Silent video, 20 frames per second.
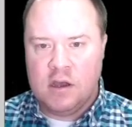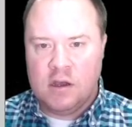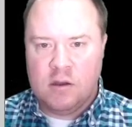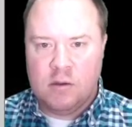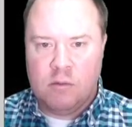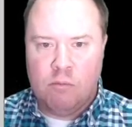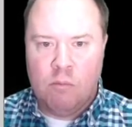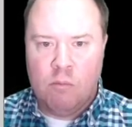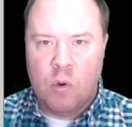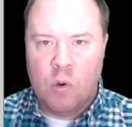
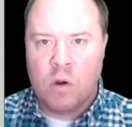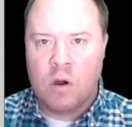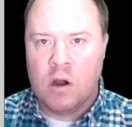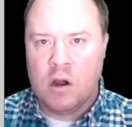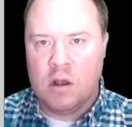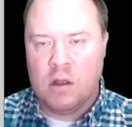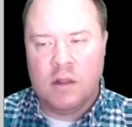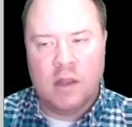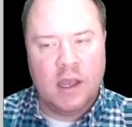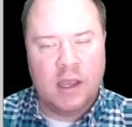more
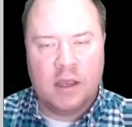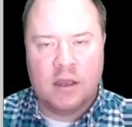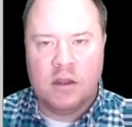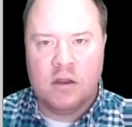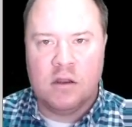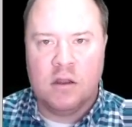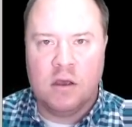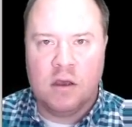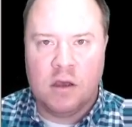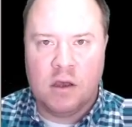like
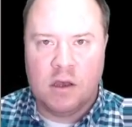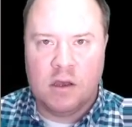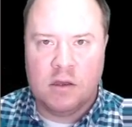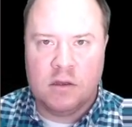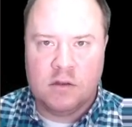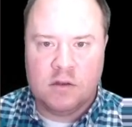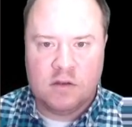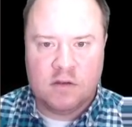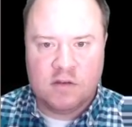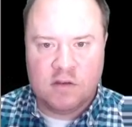
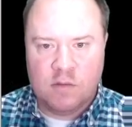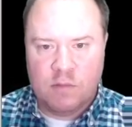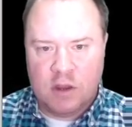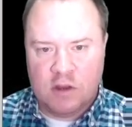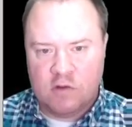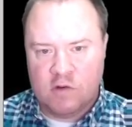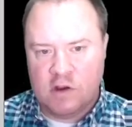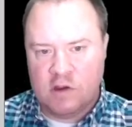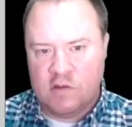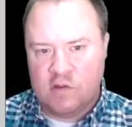a
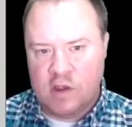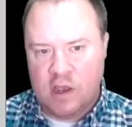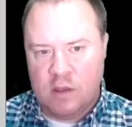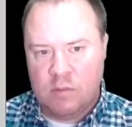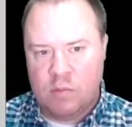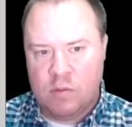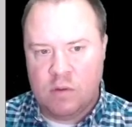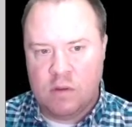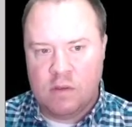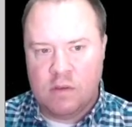symmetric
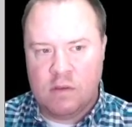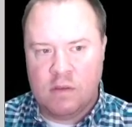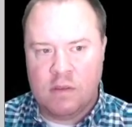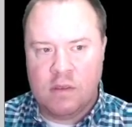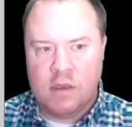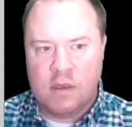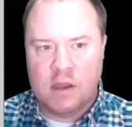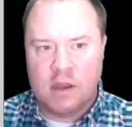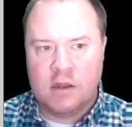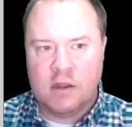shape than